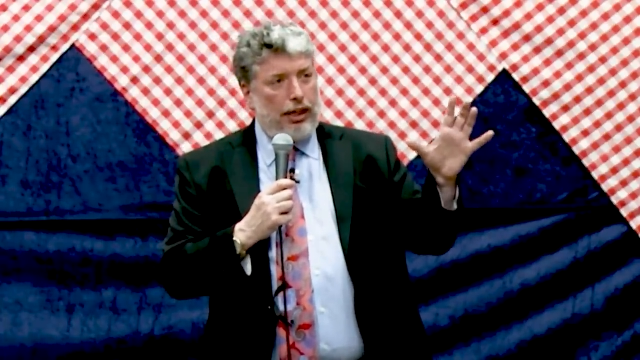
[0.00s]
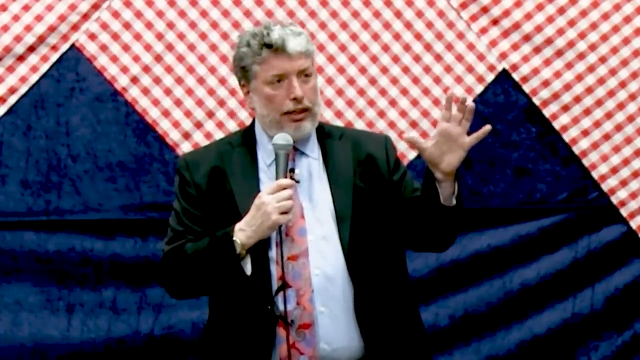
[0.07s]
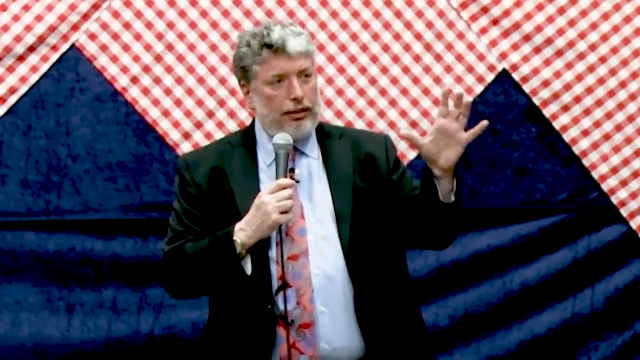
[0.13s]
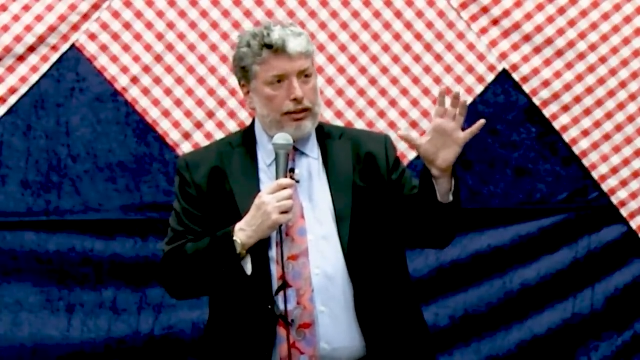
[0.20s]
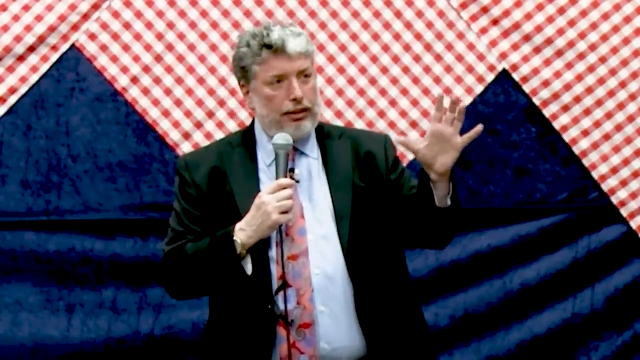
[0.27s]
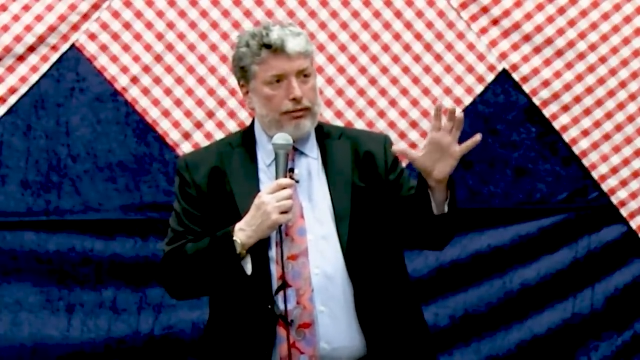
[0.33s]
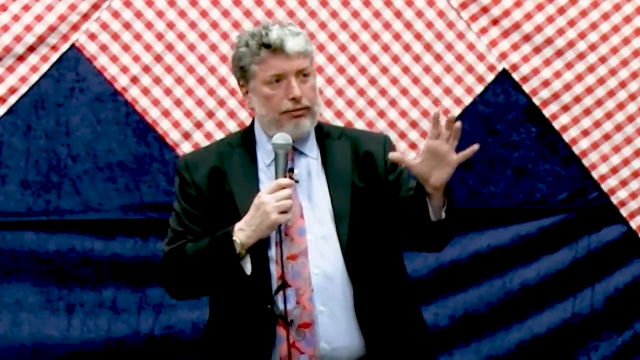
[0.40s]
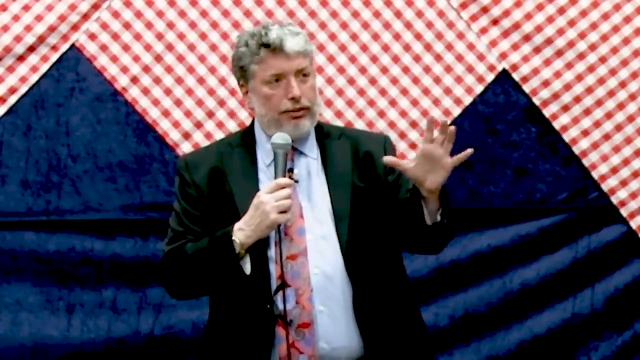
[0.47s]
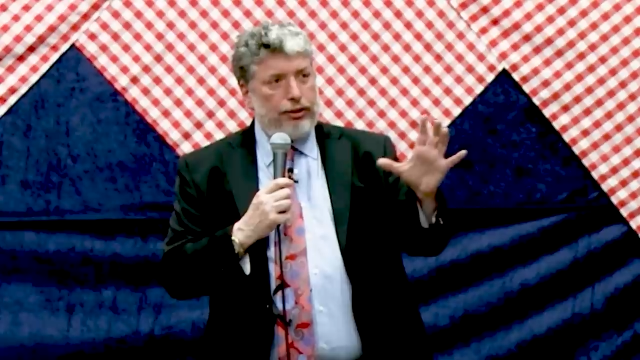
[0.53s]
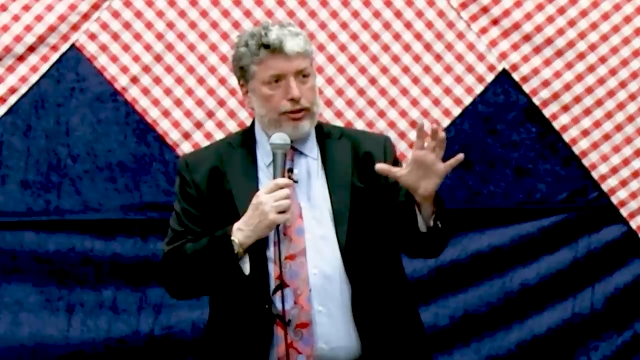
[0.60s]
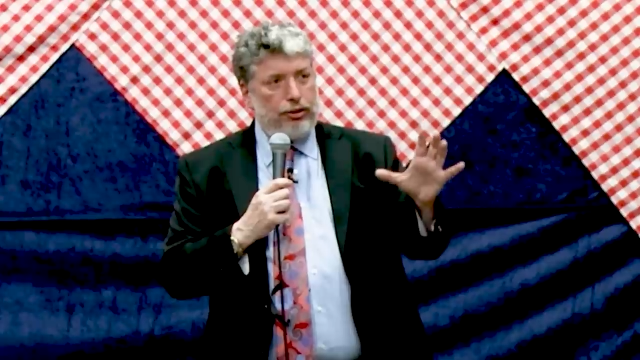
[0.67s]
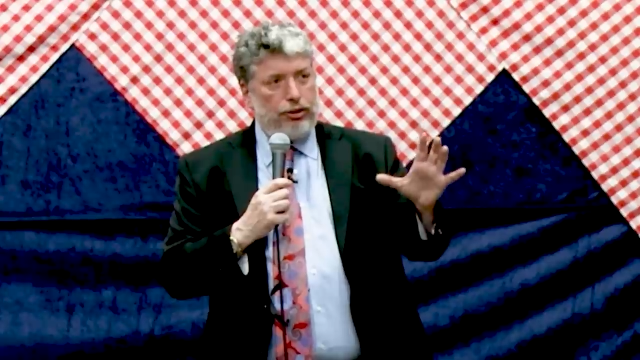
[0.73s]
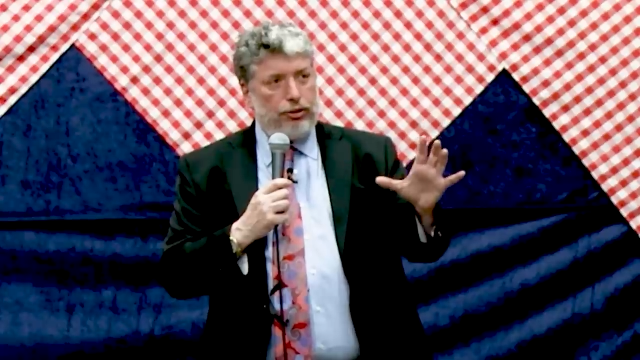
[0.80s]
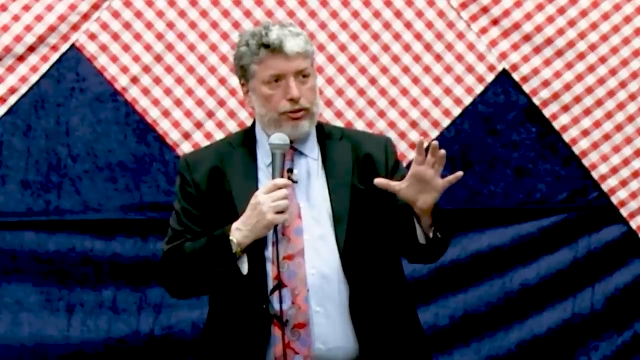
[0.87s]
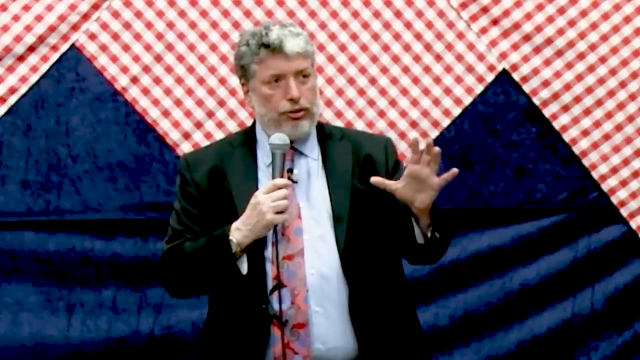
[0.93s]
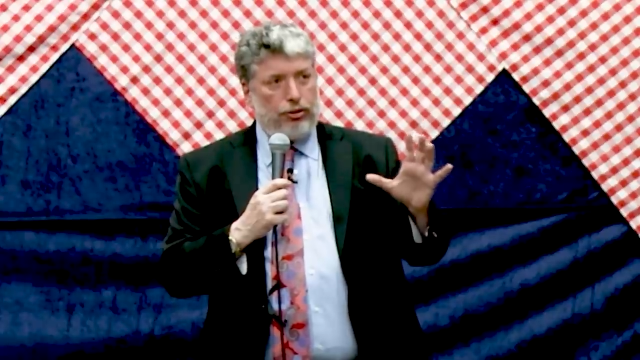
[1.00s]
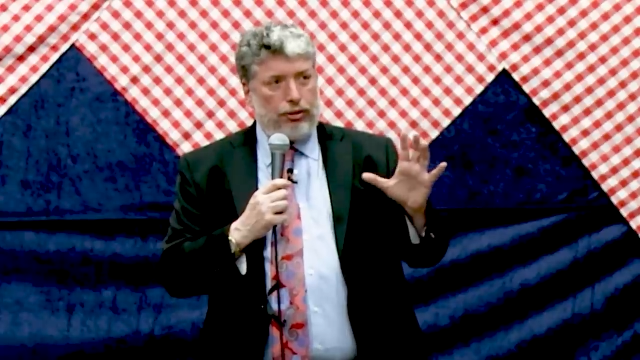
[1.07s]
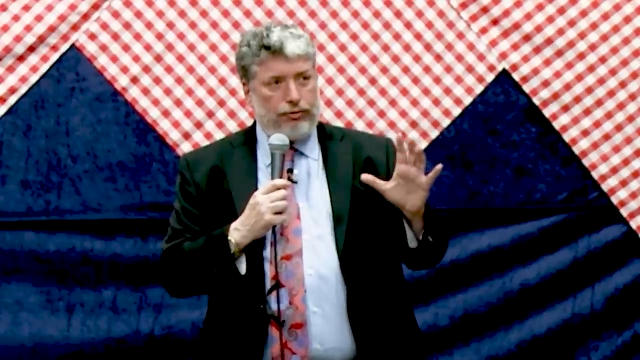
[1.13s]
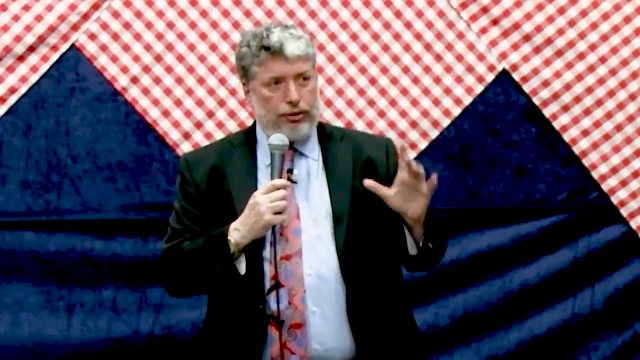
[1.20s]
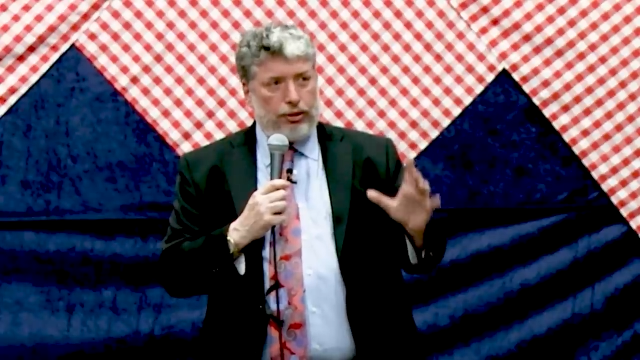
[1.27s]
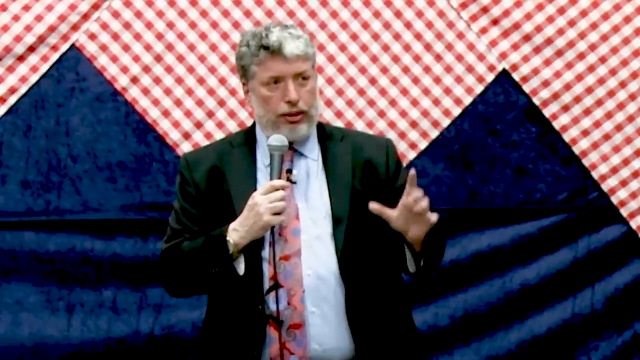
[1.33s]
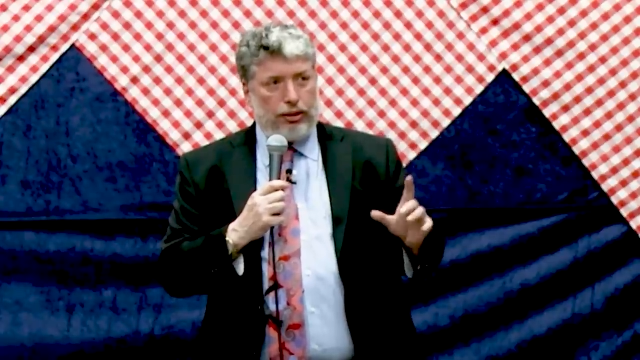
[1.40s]
on converting Jews
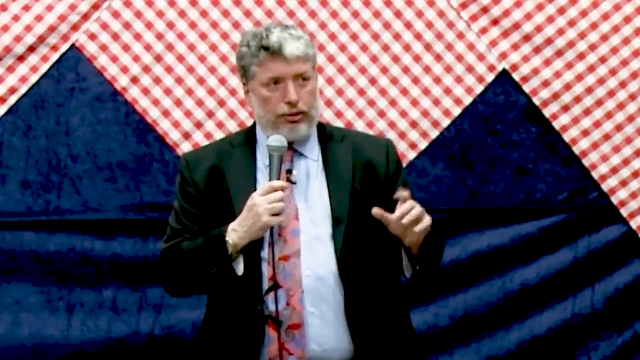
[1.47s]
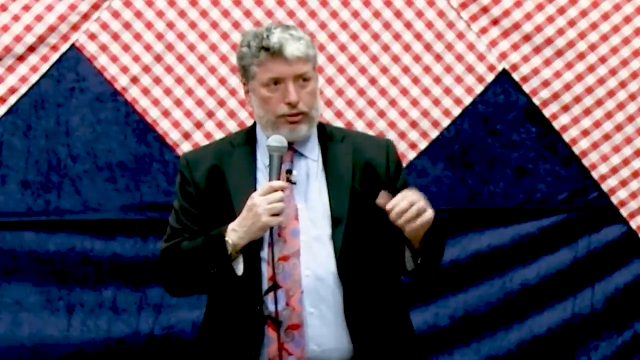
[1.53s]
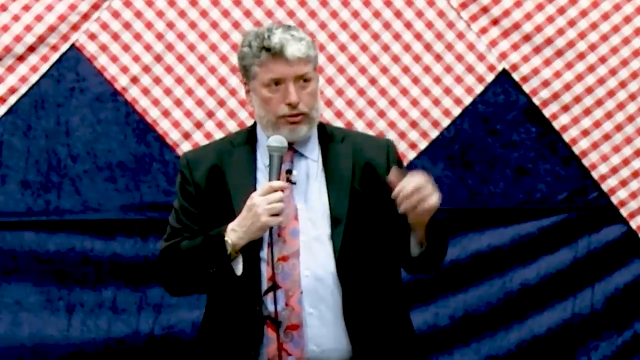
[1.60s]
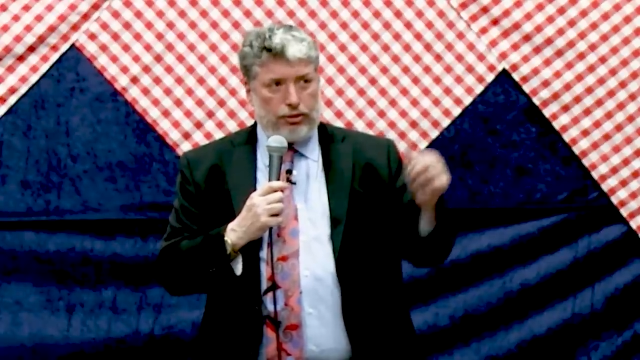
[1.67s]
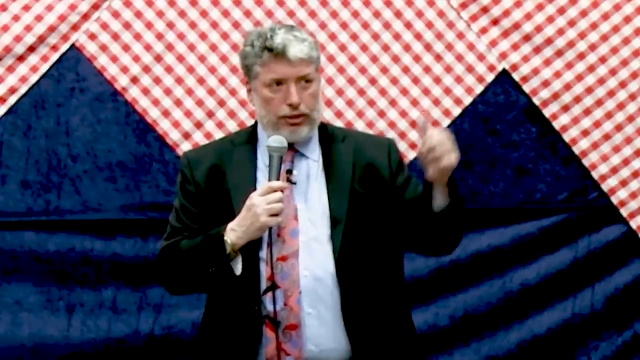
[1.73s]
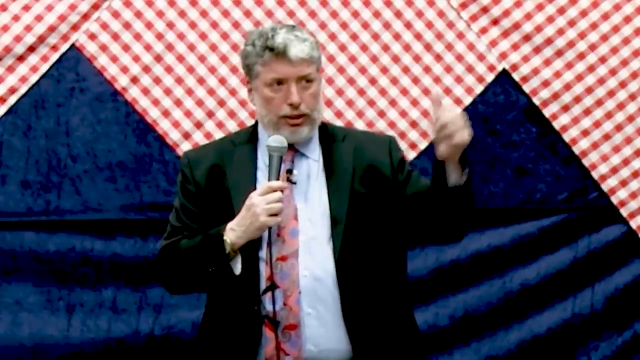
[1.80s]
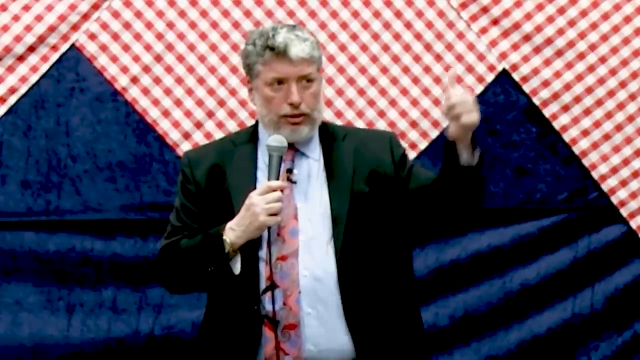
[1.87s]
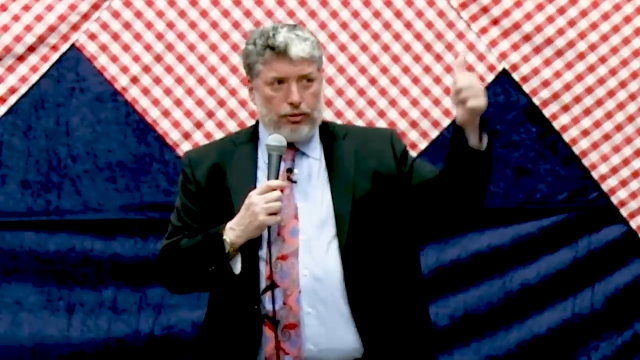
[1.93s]
over non-Jews.